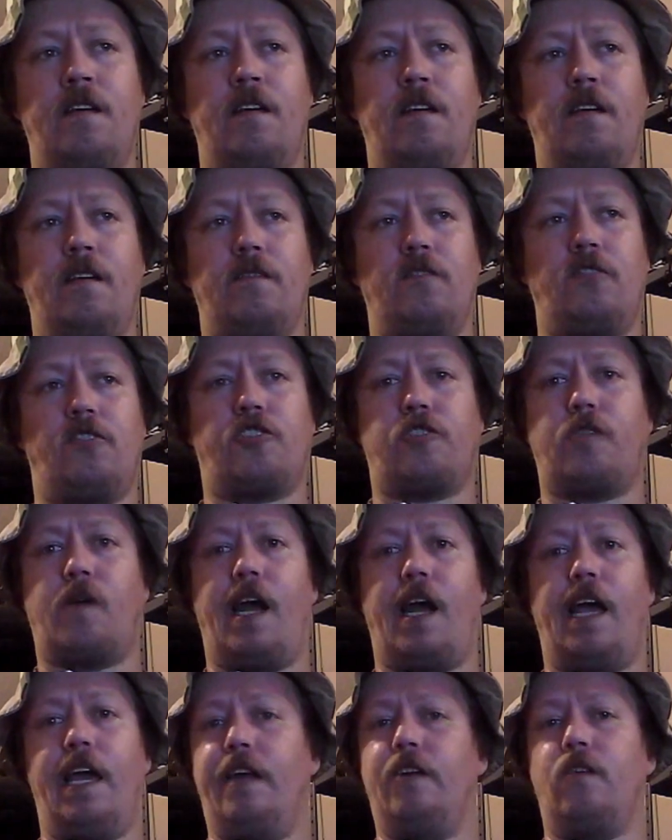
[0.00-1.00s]

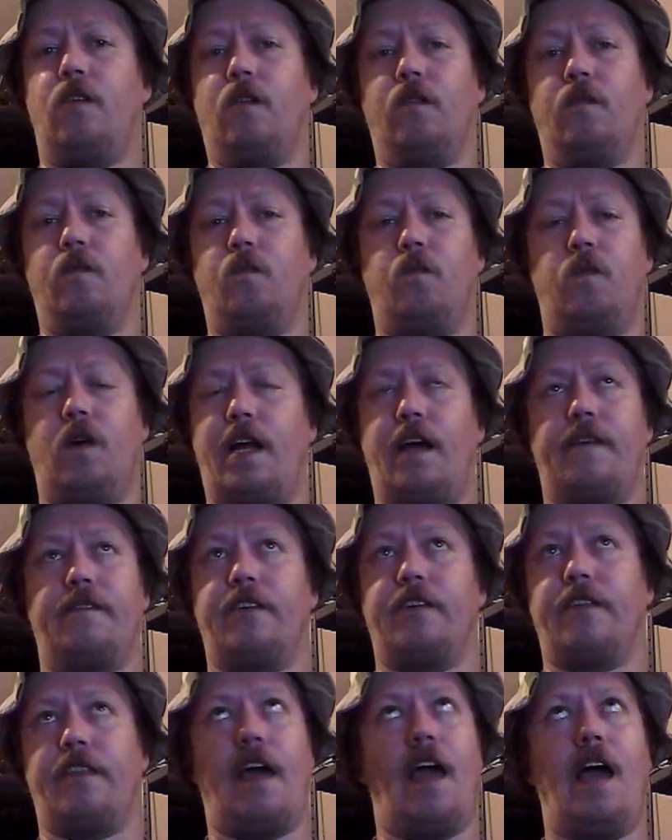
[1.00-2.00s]
trait or whatever
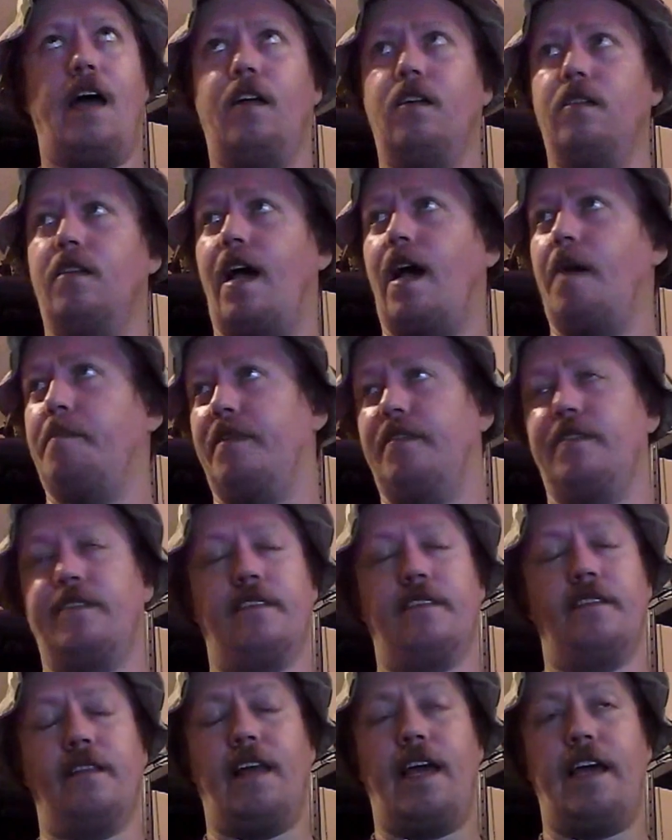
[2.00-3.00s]
the hell happens
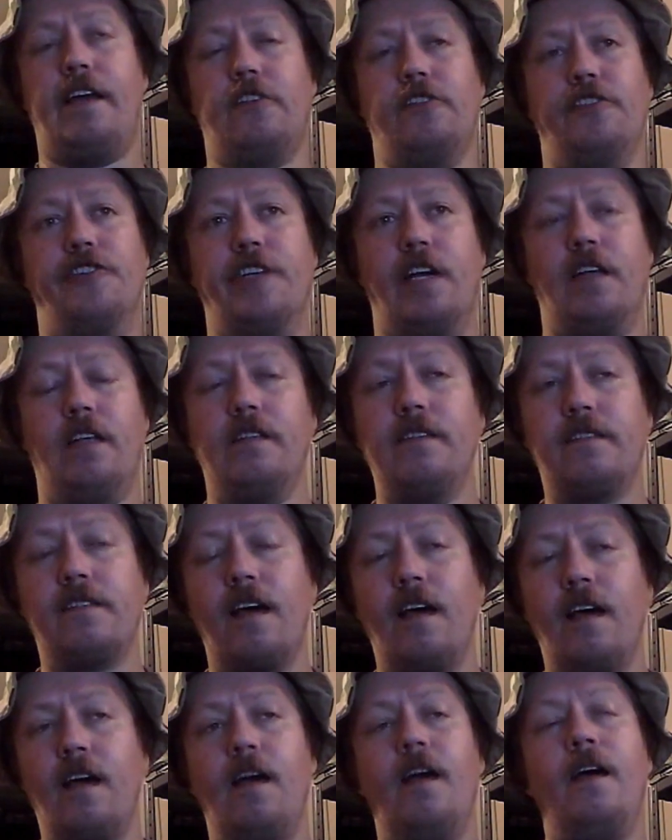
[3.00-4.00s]
in later gens.
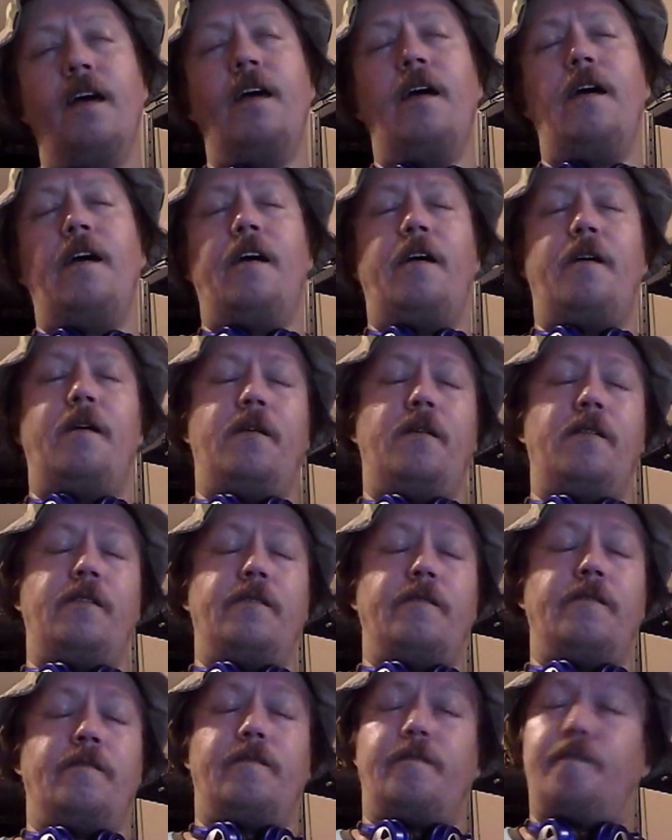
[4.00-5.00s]

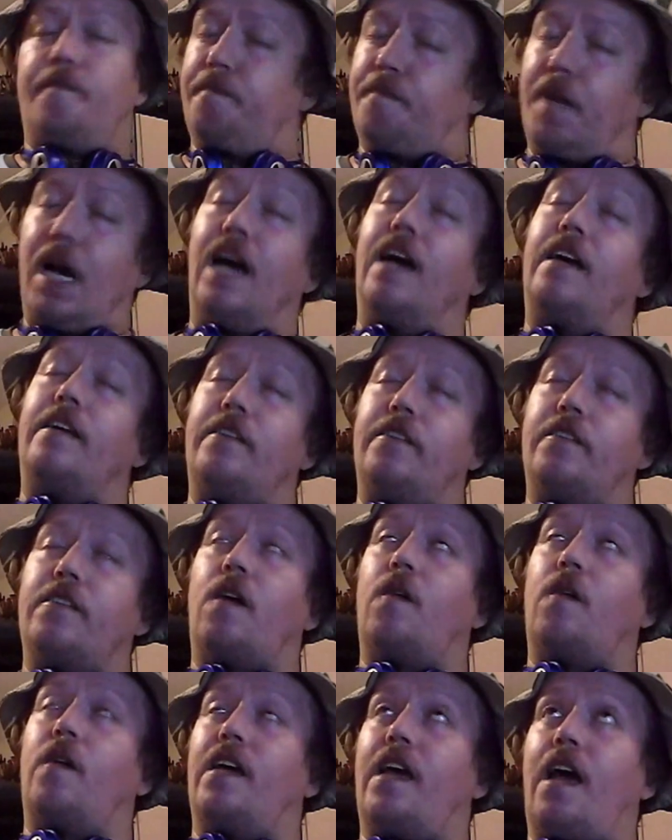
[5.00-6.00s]
But,
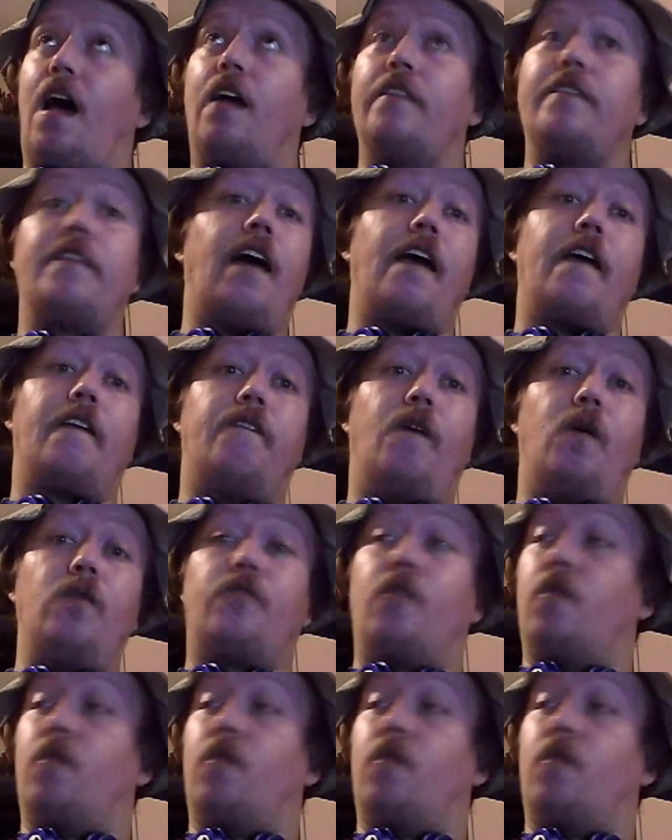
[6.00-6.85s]
unlike Voltorb,